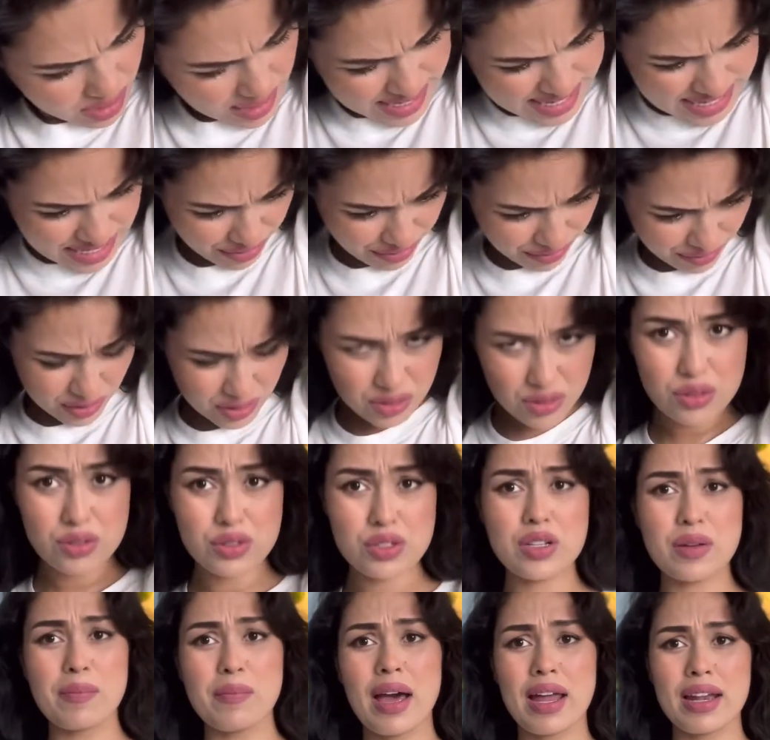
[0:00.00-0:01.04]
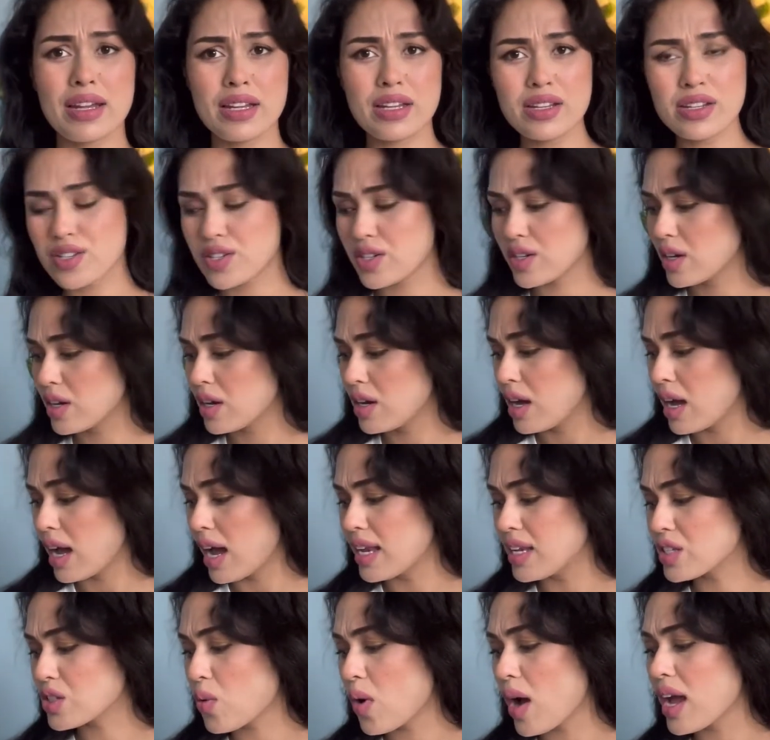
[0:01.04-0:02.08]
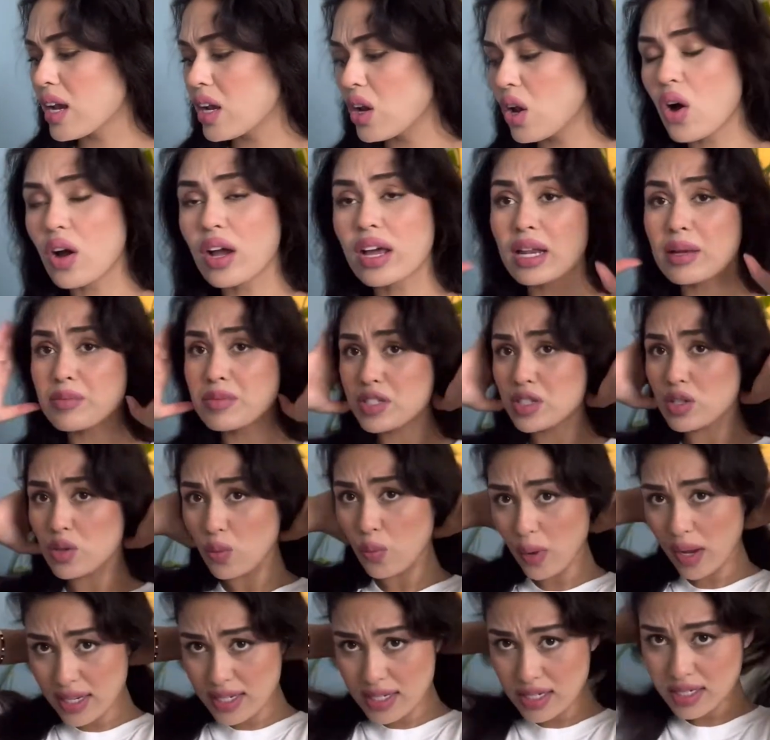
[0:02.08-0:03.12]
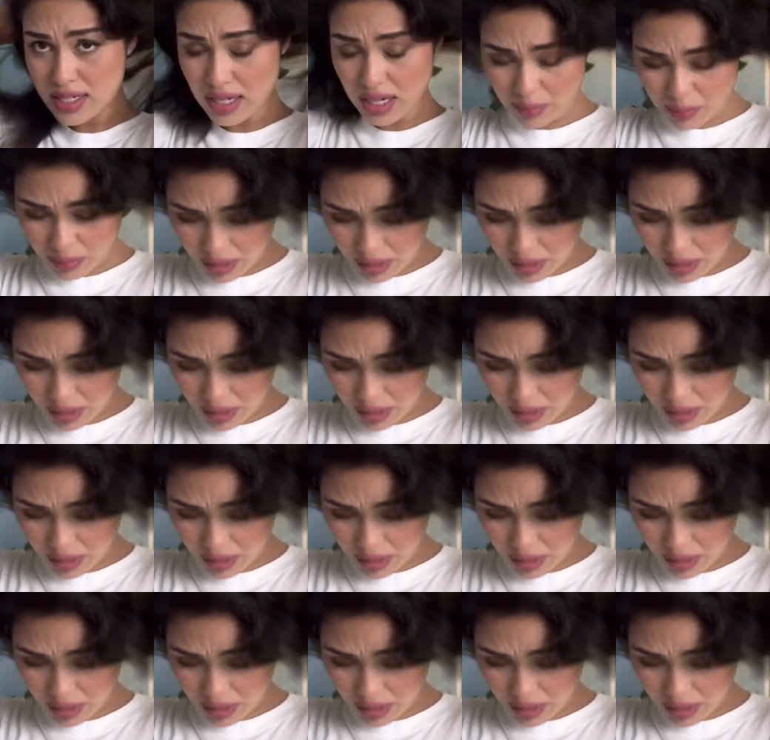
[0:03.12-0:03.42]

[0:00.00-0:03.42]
difficult to manage, and it's quite long, and I'm still waiting to get